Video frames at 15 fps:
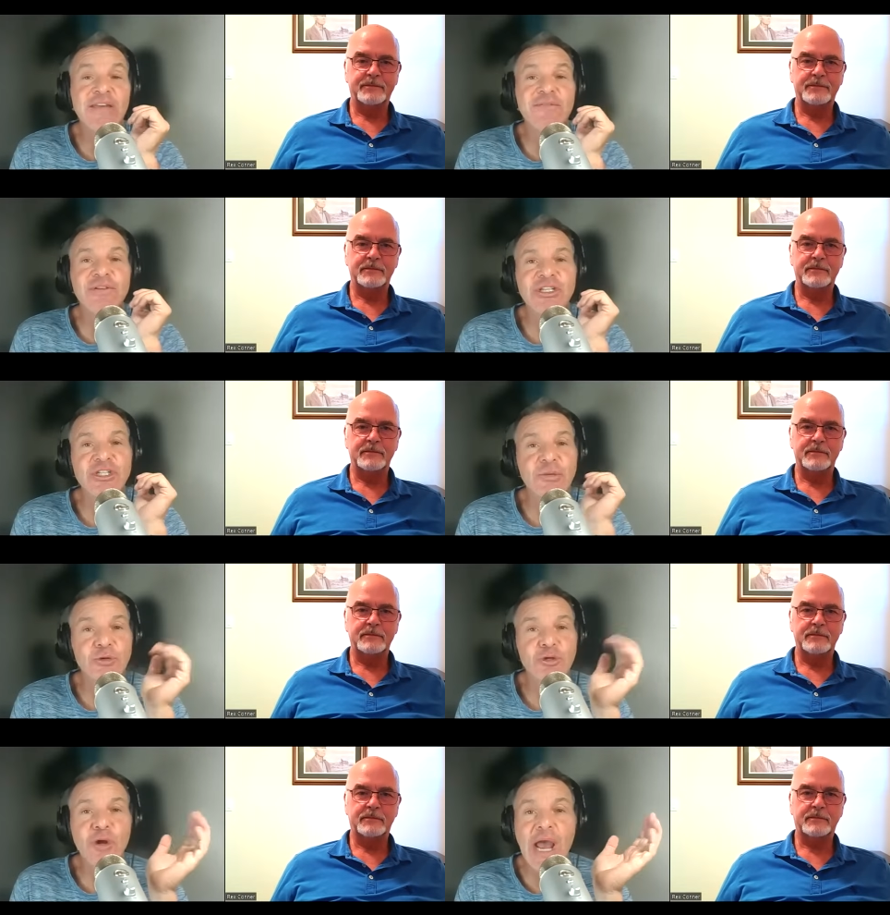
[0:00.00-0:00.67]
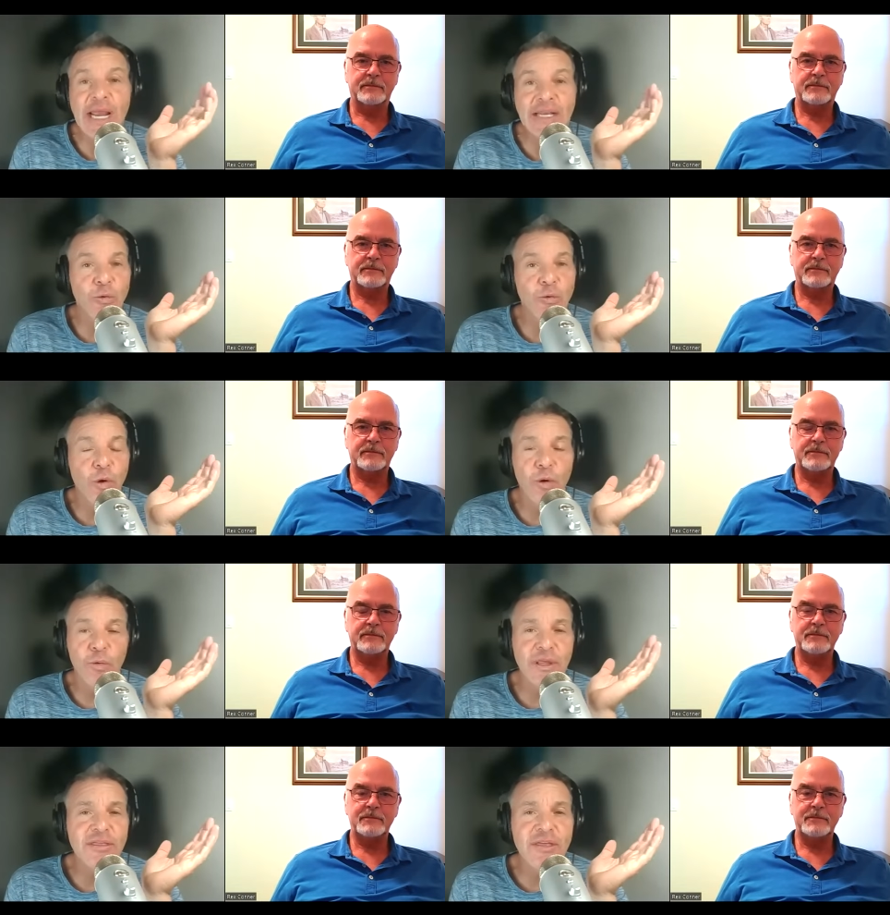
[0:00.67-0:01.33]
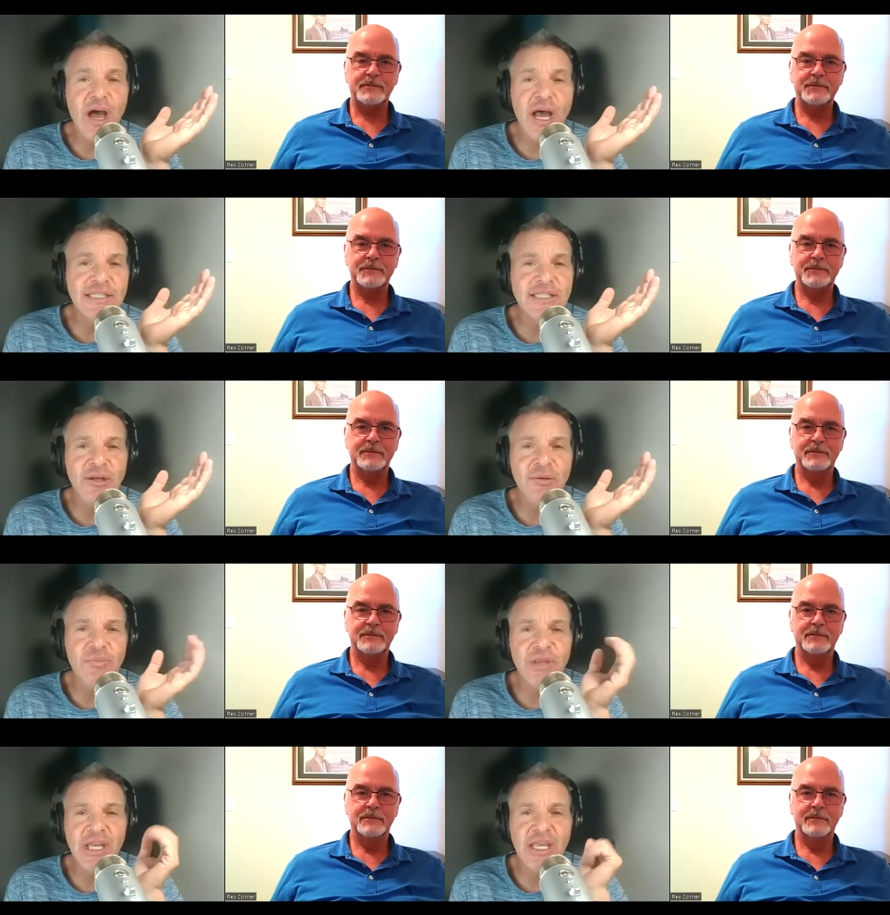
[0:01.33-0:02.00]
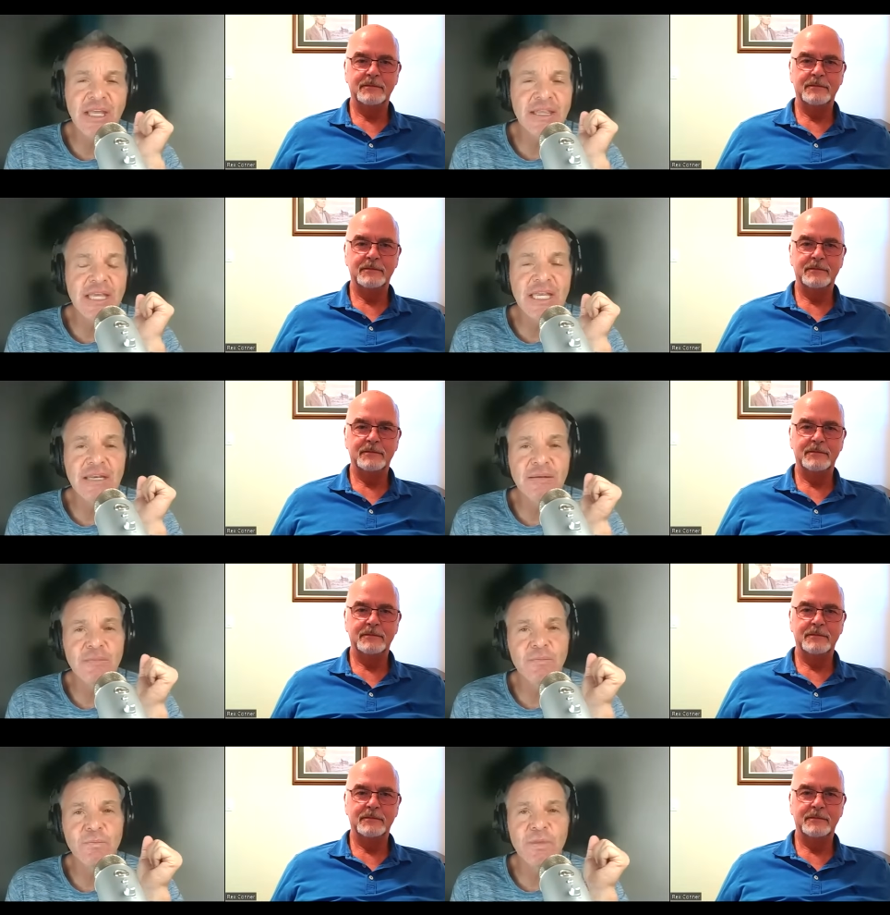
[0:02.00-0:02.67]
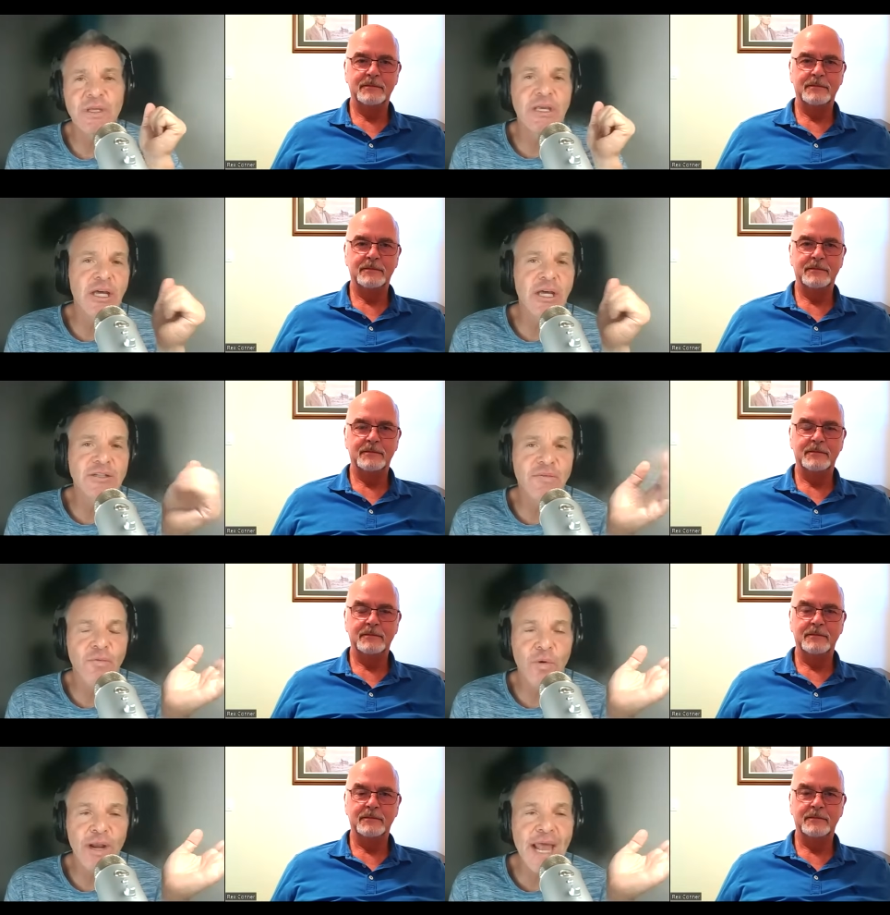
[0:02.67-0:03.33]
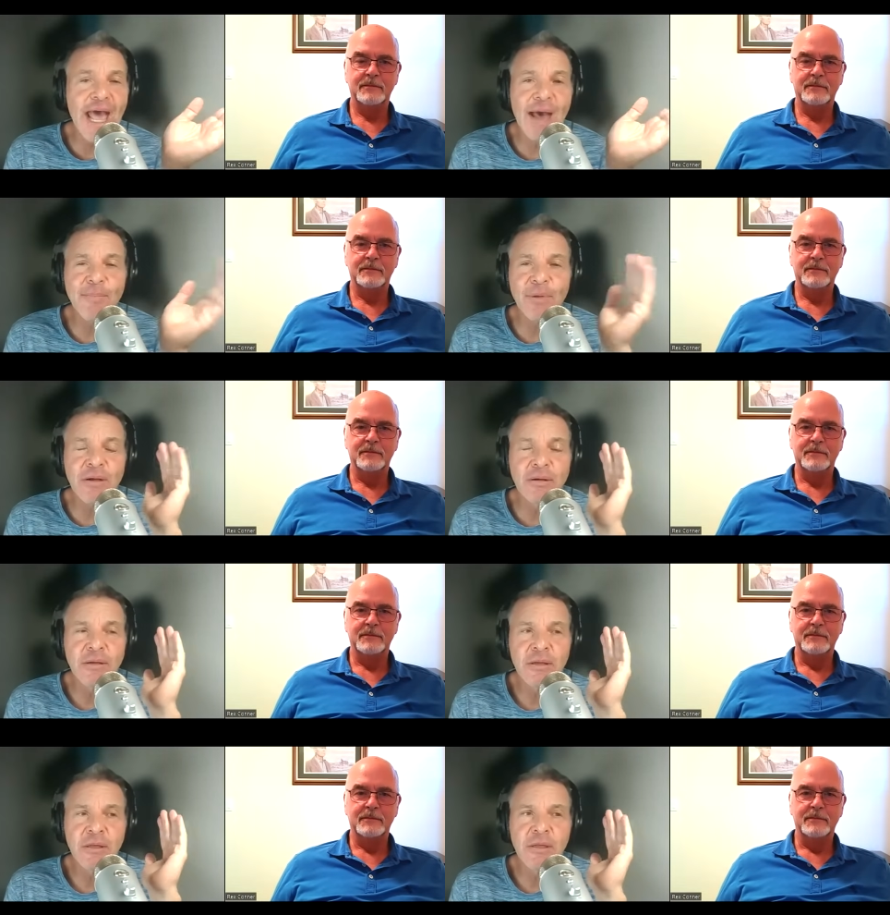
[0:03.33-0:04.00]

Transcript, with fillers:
Speaker 1: even subtracted where we thought something, and then because of what happened,